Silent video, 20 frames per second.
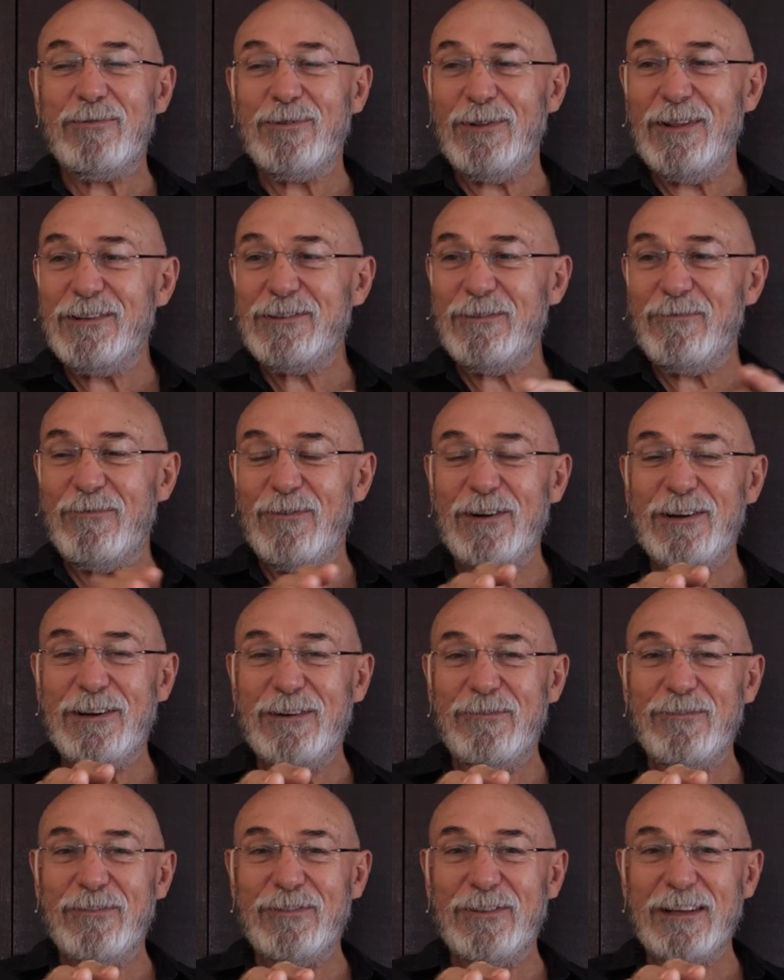So that's a very
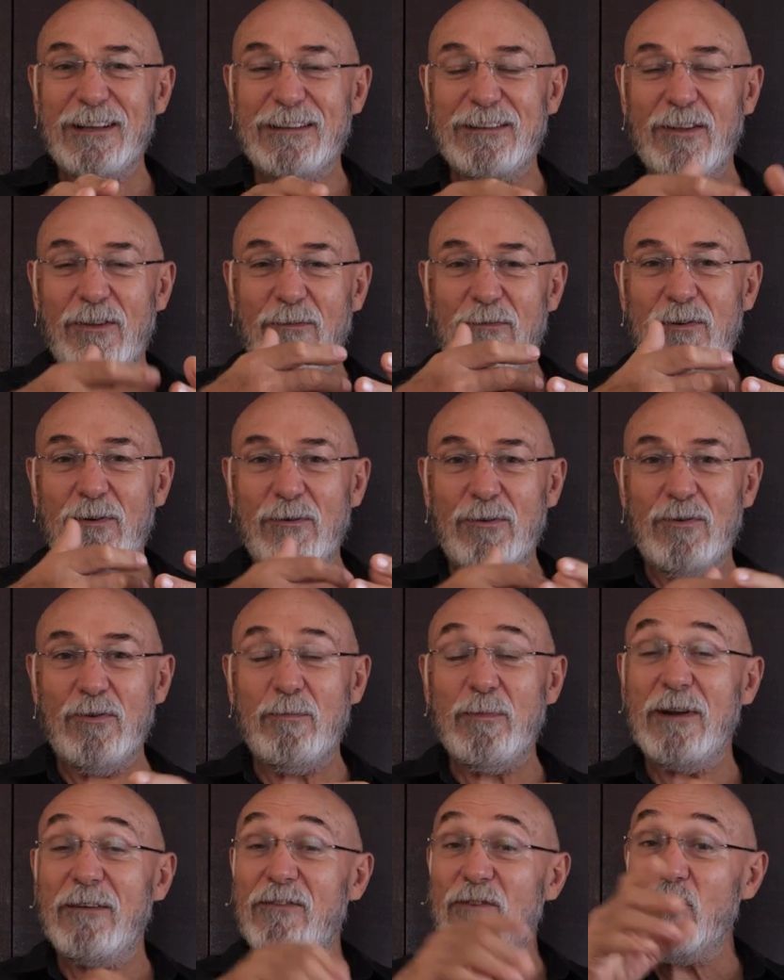different thing, so they'll feel good.
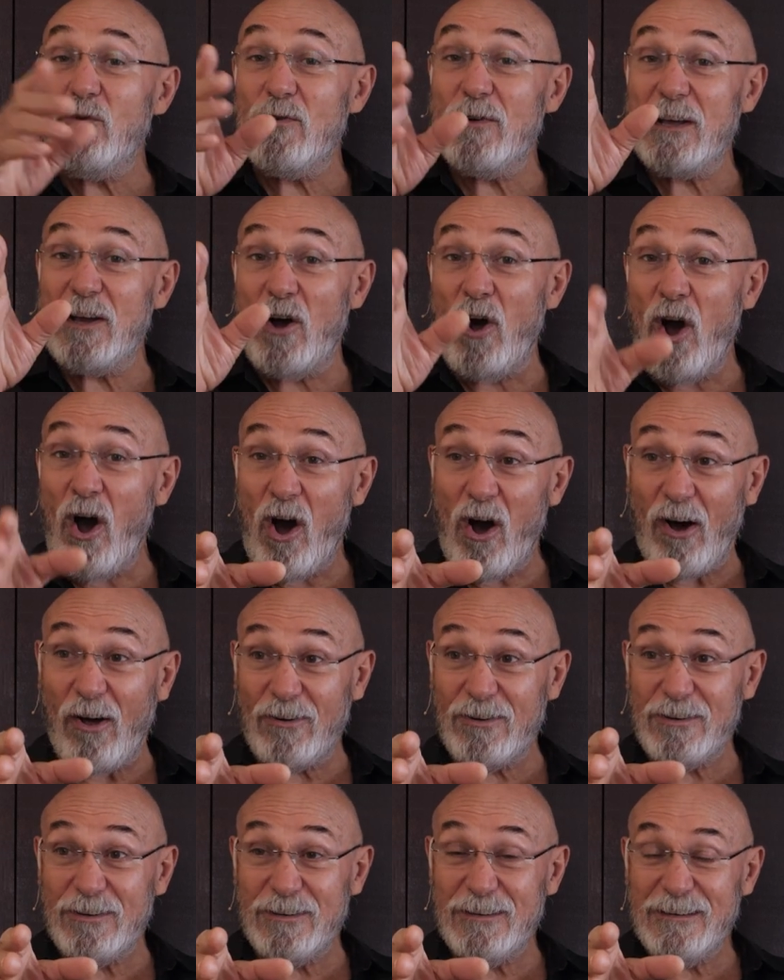But if you're already
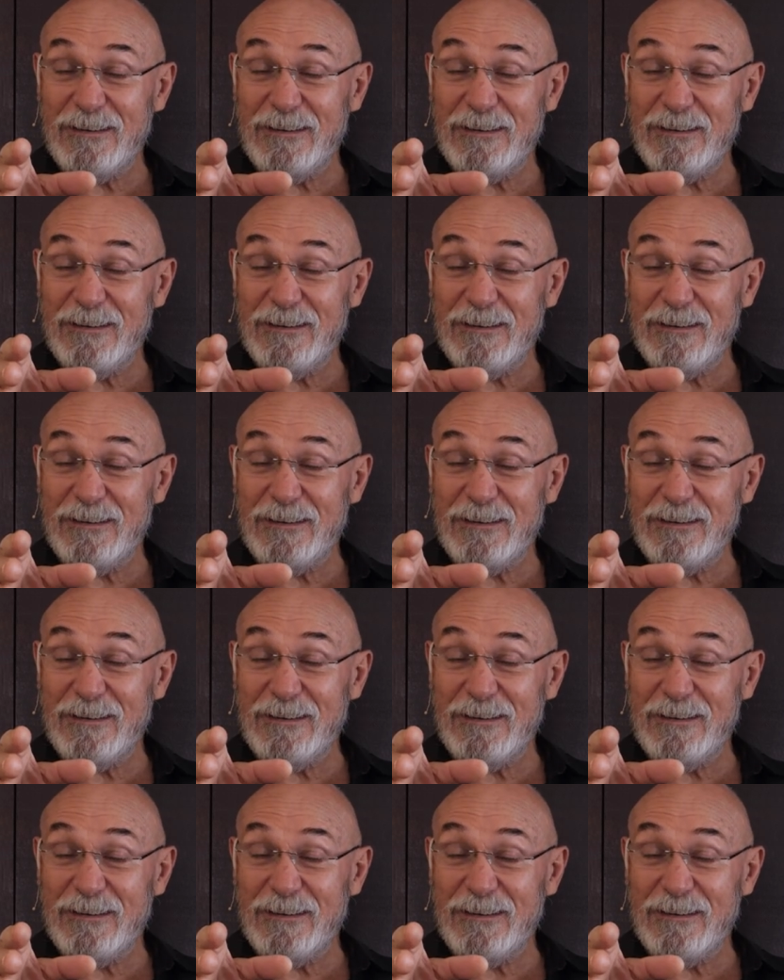hot